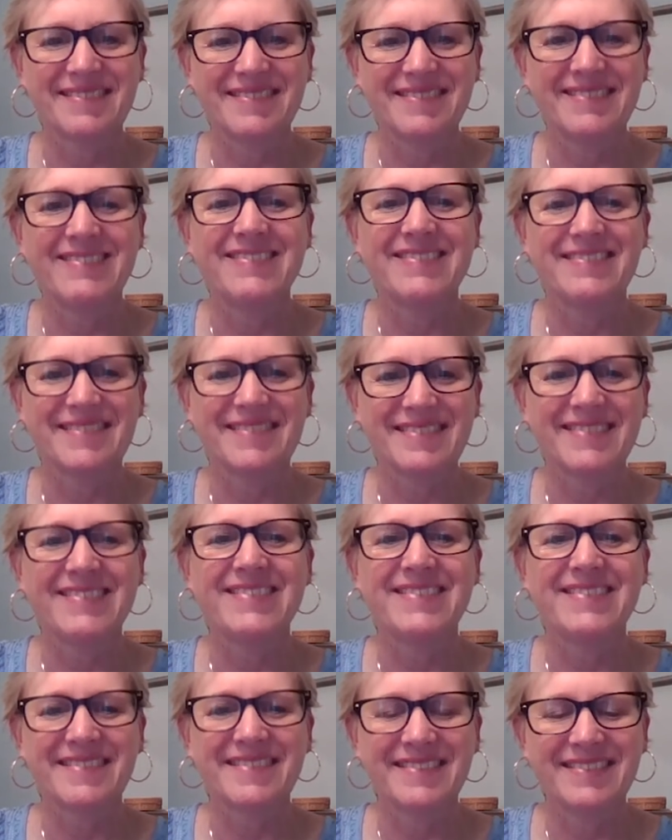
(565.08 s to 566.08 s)

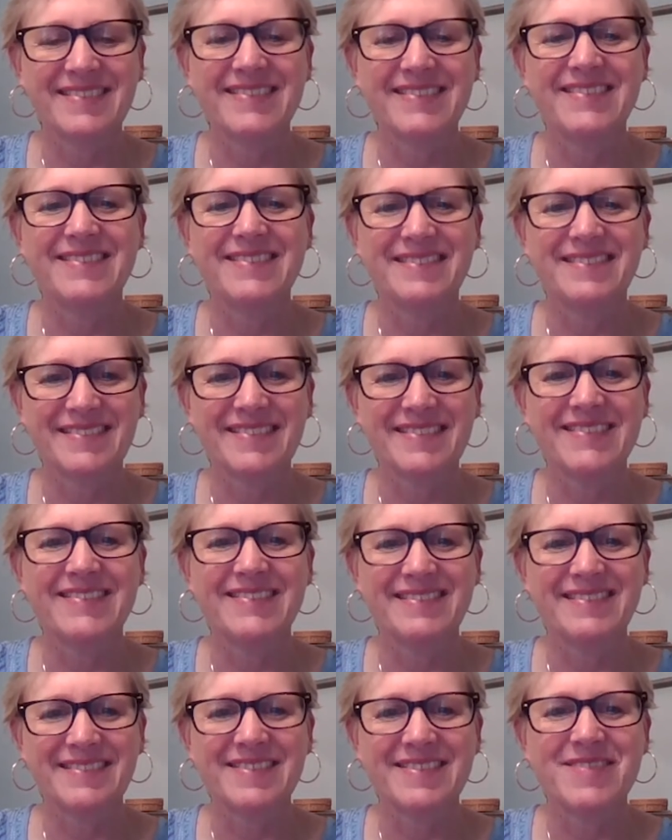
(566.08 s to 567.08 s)

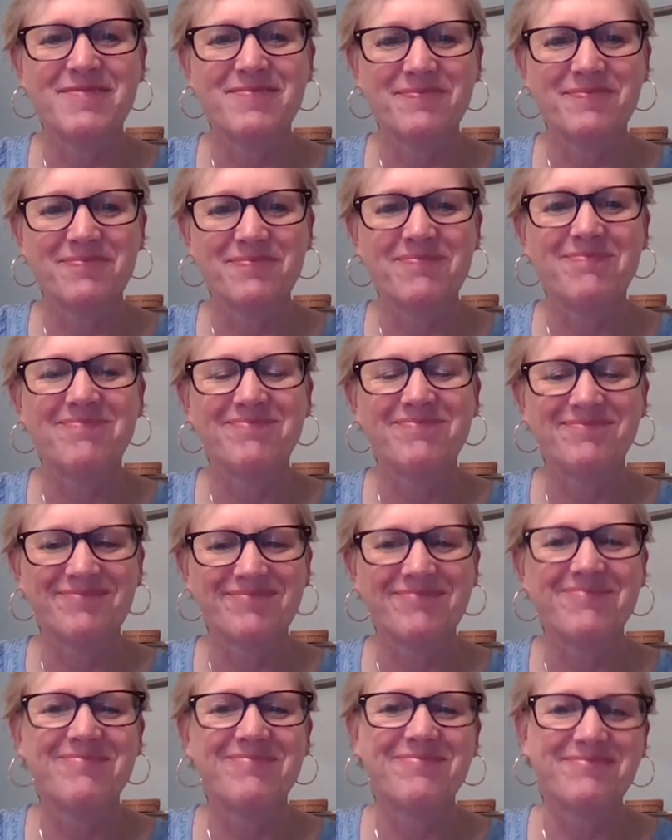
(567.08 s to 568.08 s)

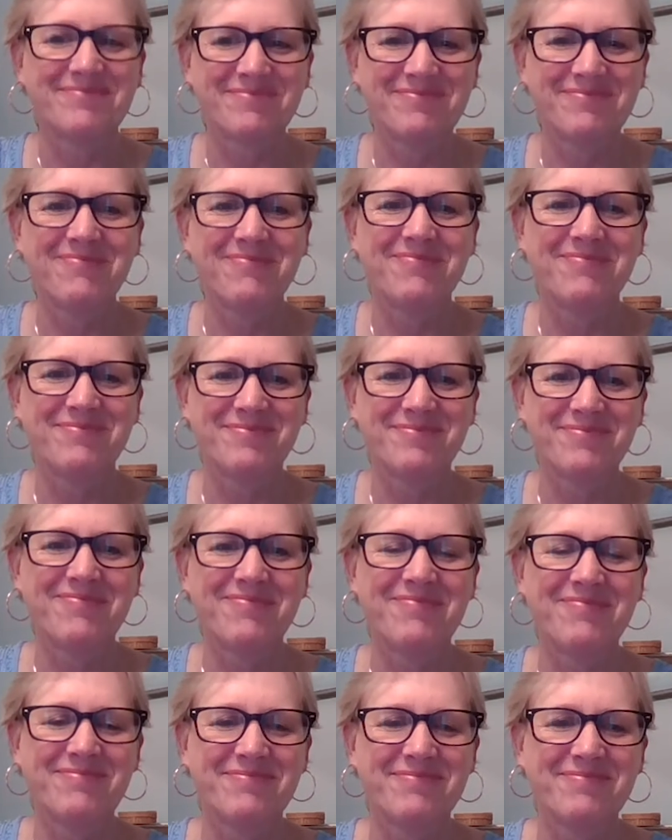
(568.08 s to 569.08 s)

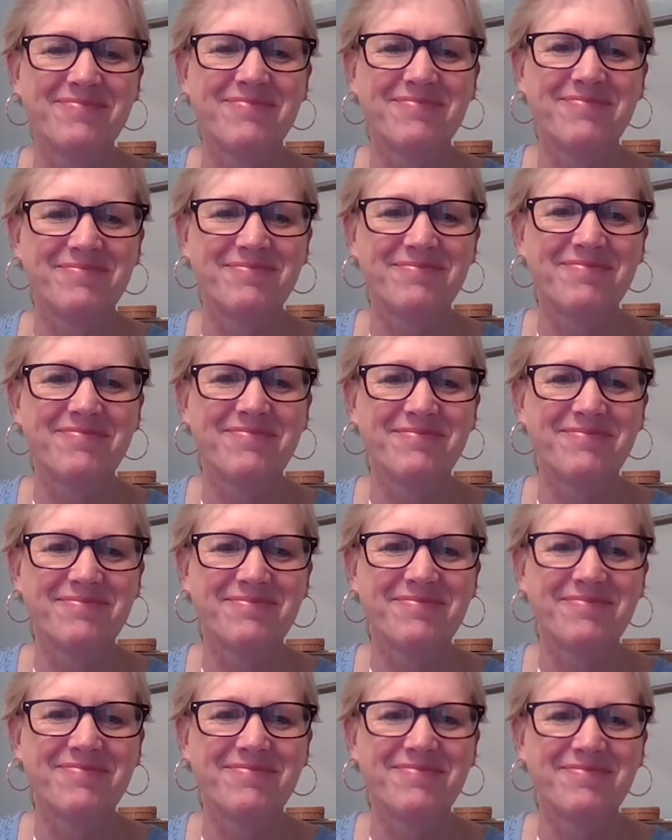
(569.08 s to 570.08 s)

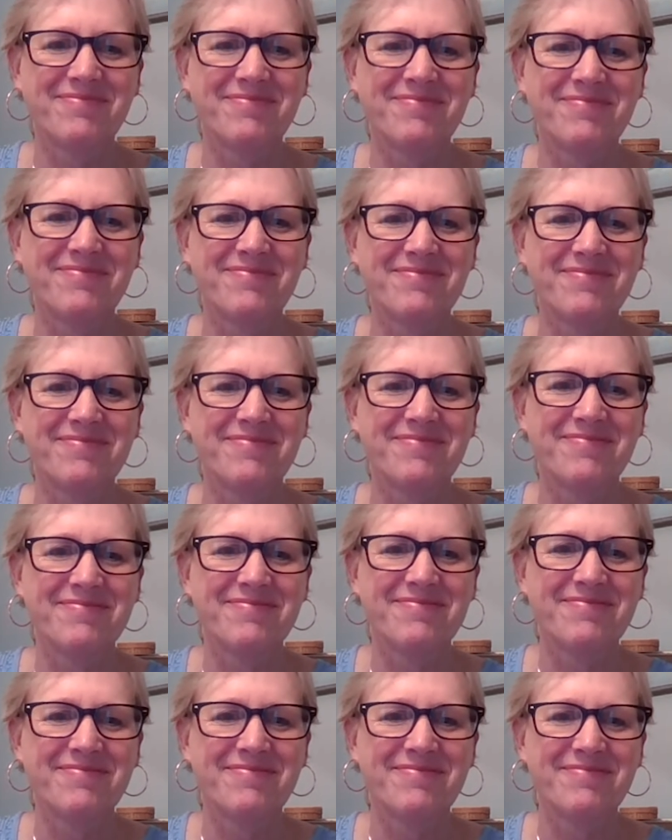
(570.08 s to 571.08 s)

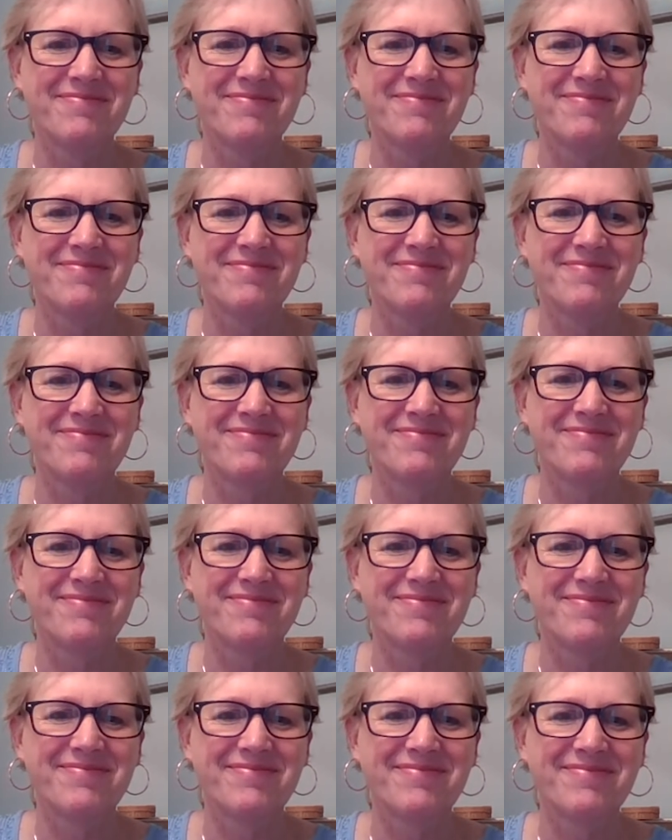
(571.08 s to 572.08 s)

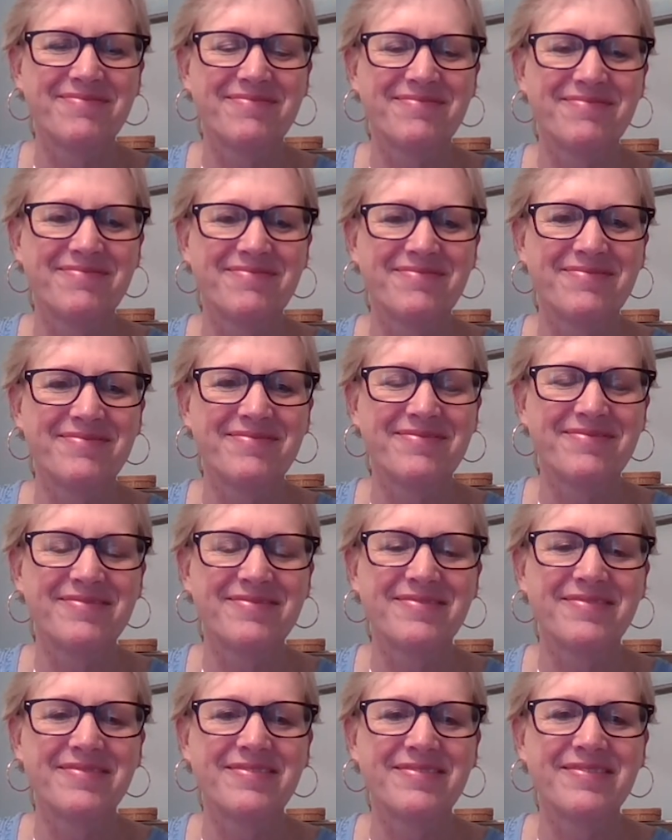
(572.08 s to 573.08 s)
(not speaking)